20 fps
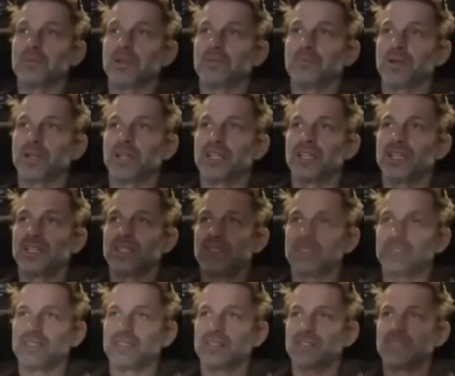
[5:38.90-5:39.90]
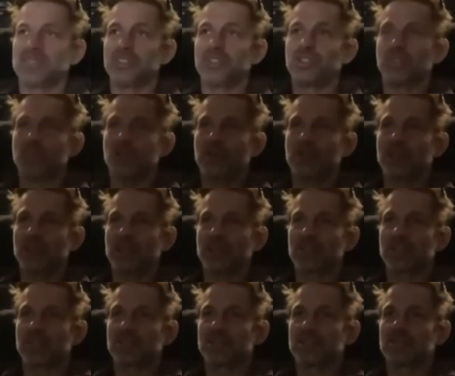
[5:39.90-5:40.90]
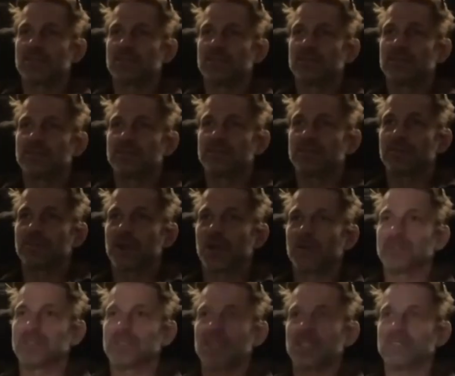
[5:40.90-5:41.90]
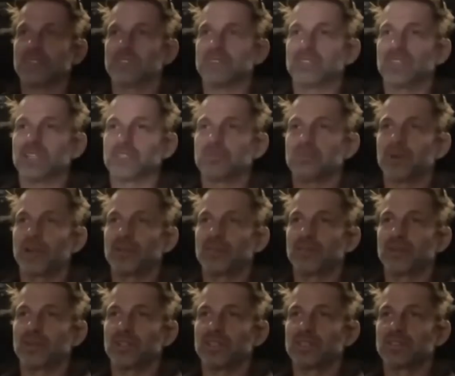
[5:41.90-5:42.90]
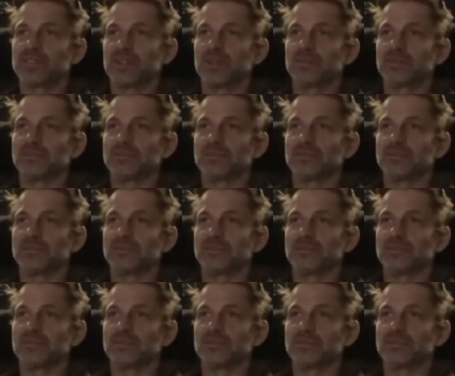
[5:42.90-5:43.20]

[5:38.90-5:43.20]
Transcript: but he's showing like what I would say is intense bravery. So